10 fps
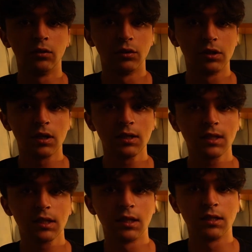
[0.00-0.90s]
the
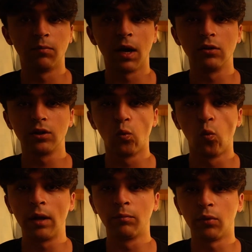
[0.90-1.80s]
result is about
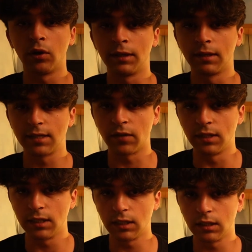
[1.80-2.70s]

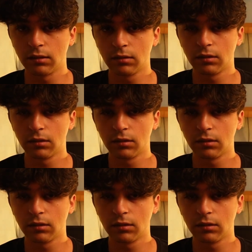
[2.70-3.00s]
1.17.